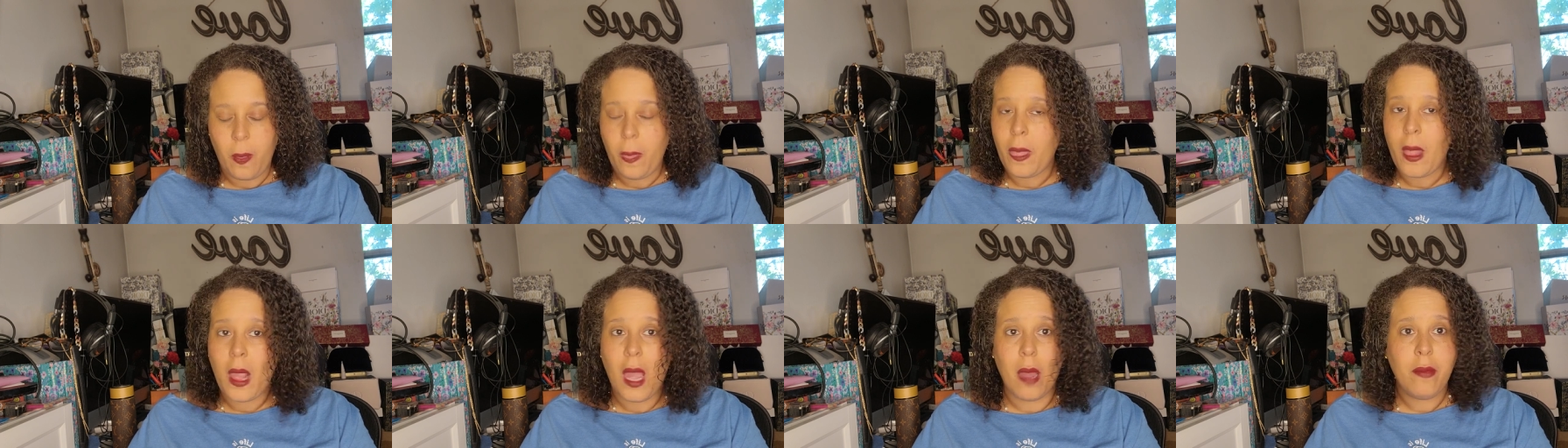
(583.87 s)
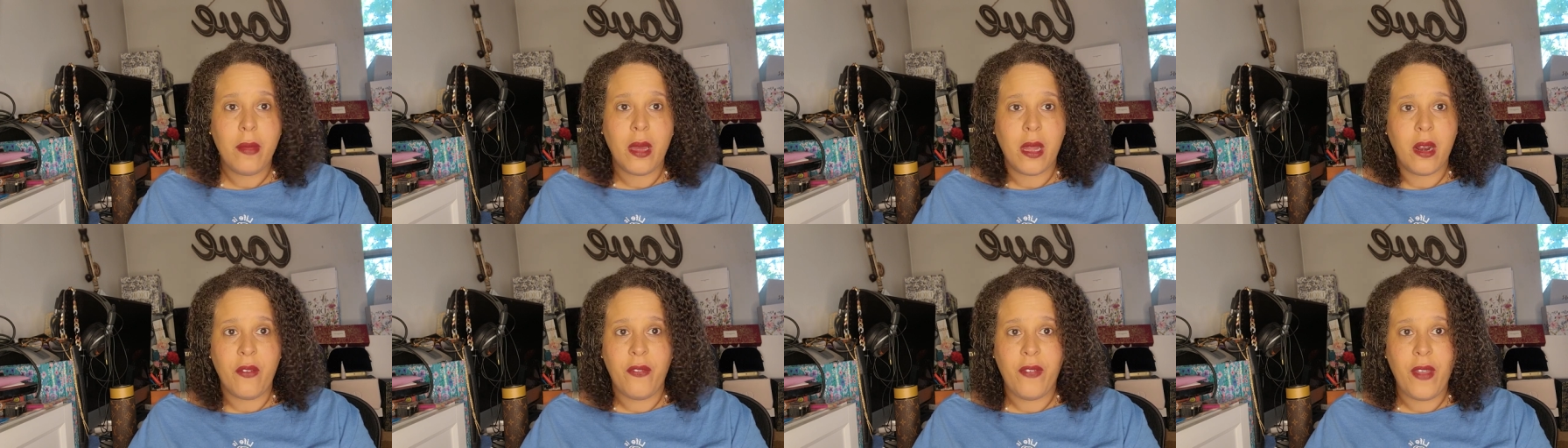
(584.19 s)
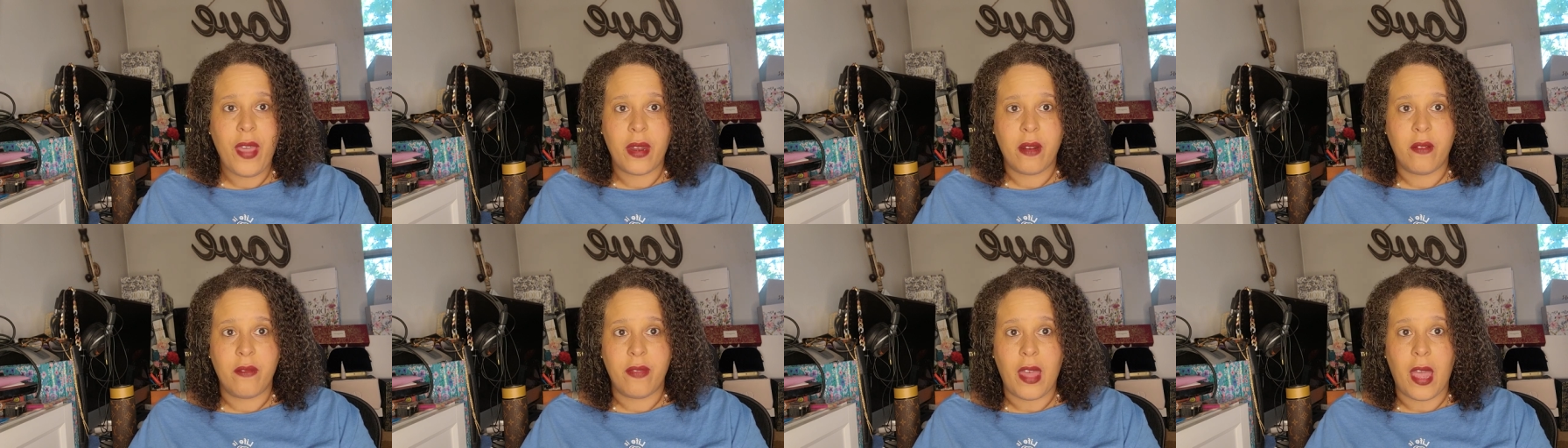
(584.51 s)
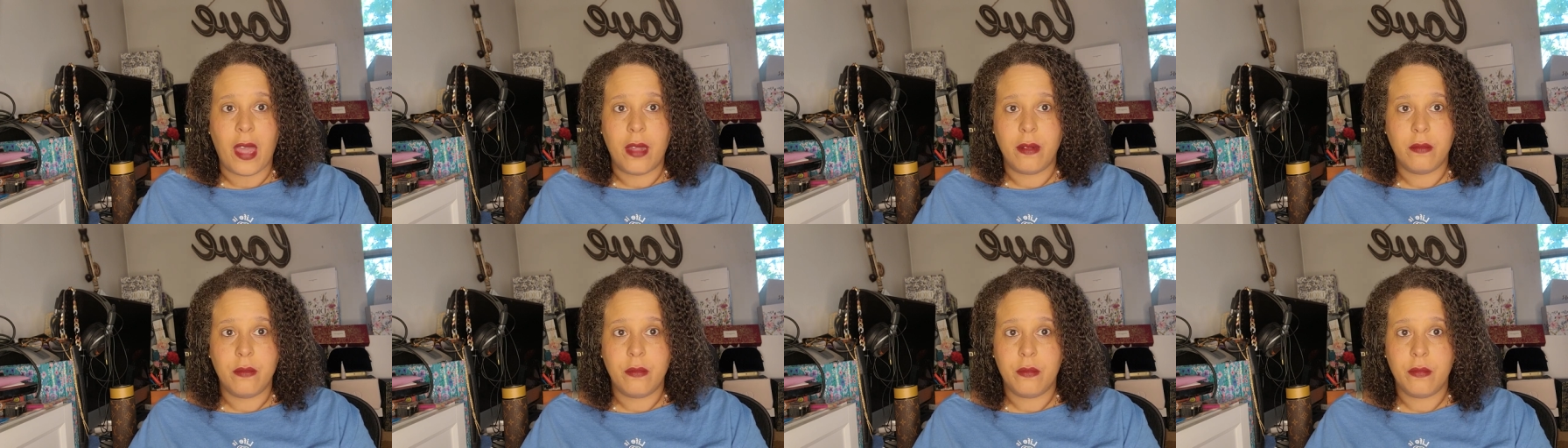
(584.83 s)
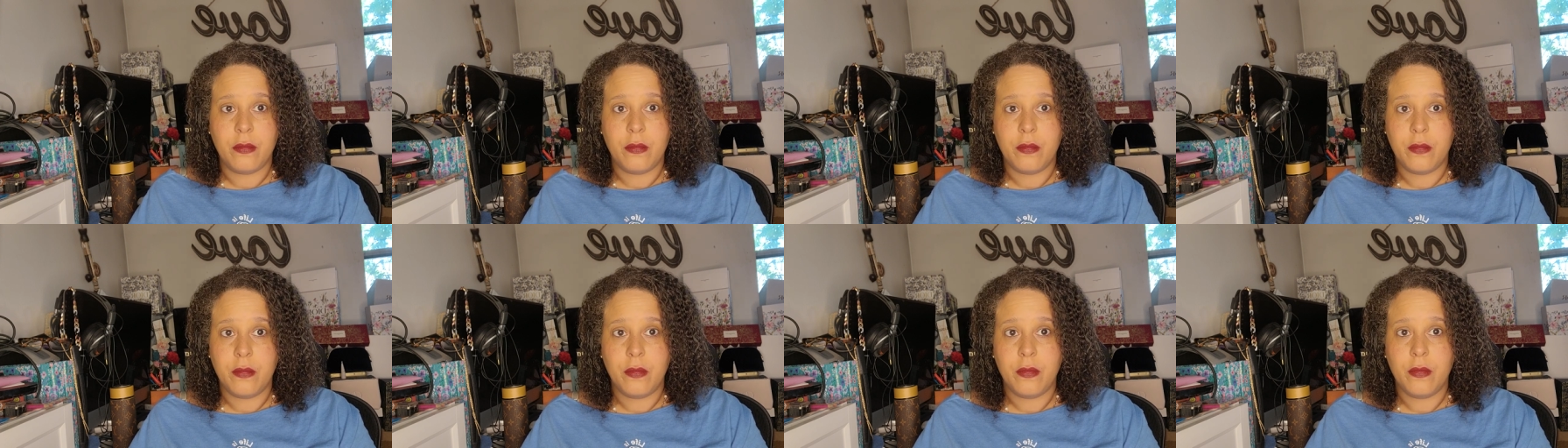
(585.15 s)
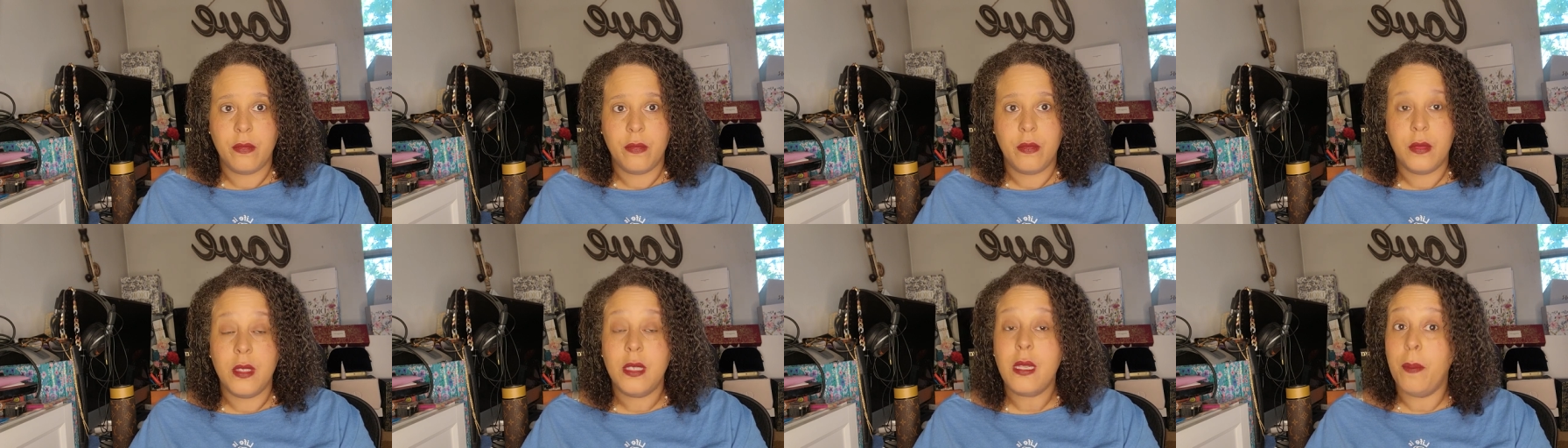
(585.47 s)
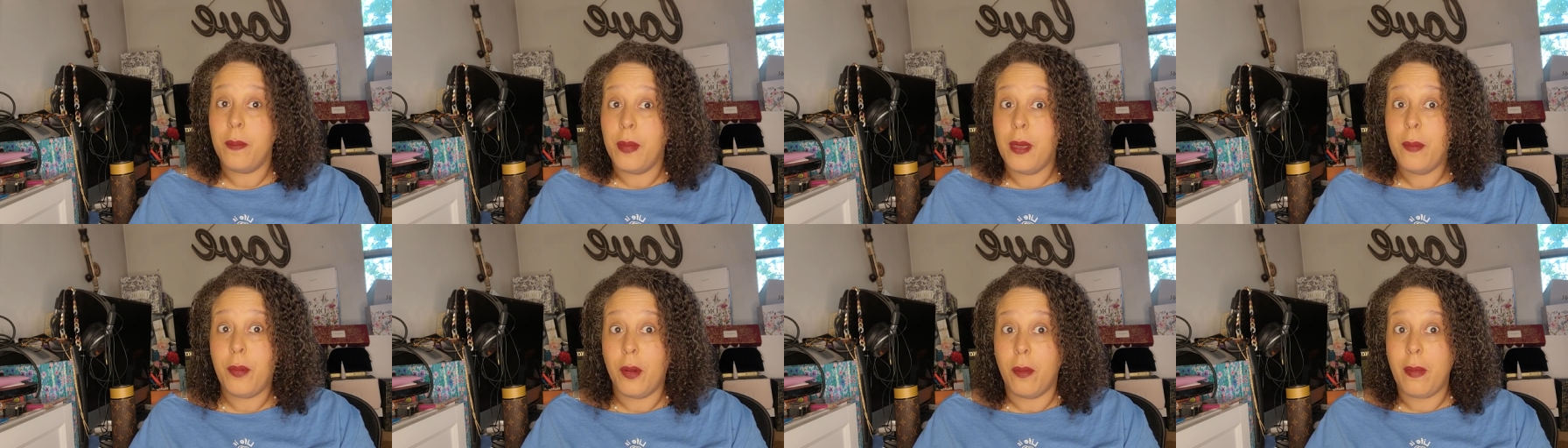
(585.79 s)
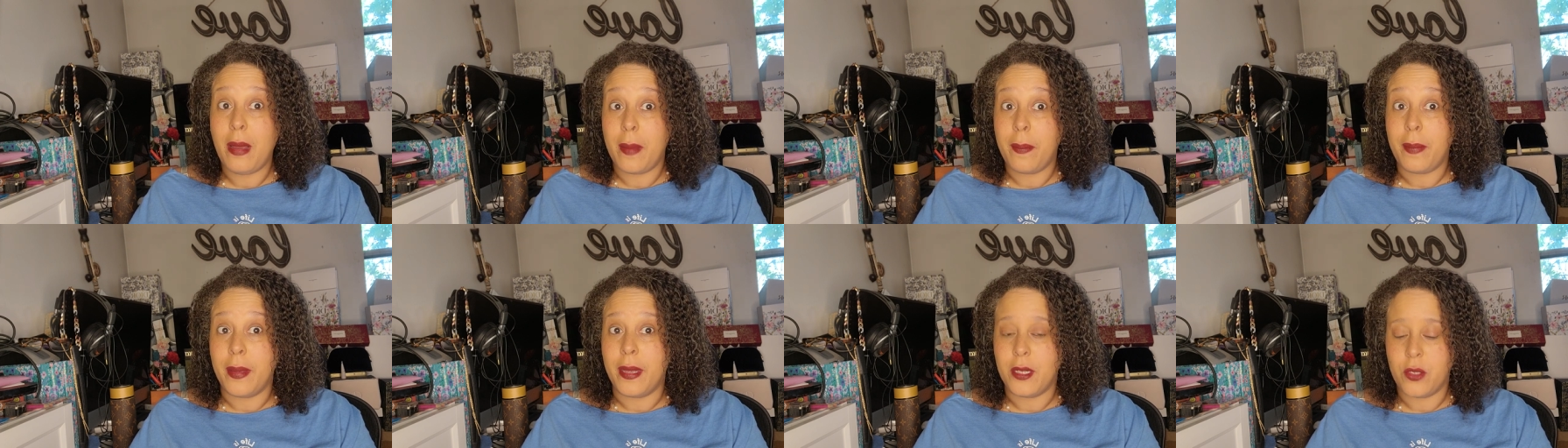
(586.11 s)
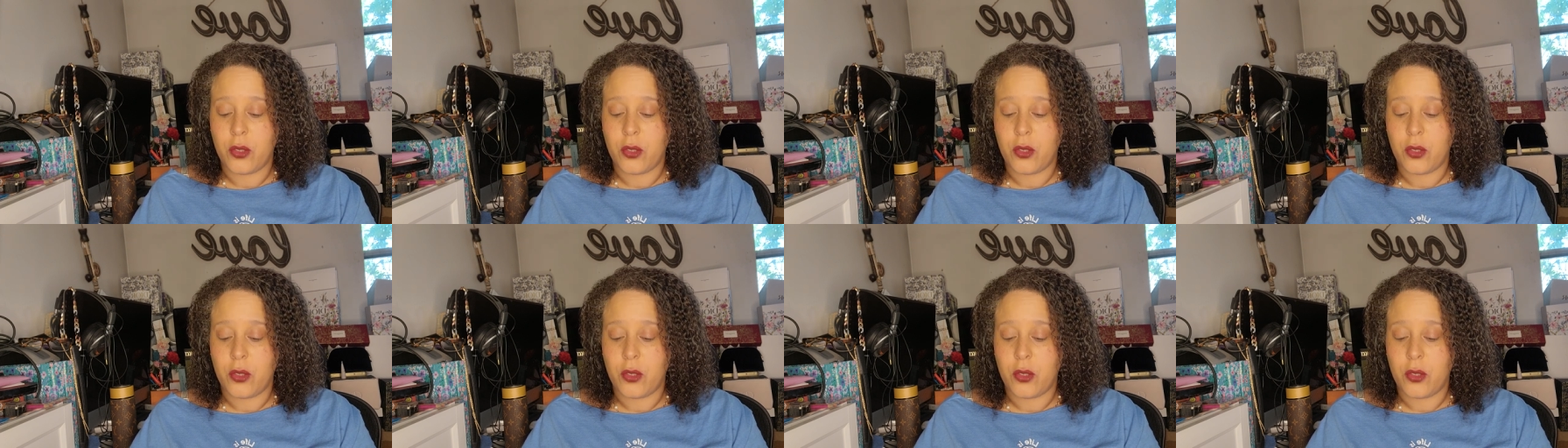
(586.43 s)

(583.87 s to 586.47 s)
I'm not a fan of that. Some people might be.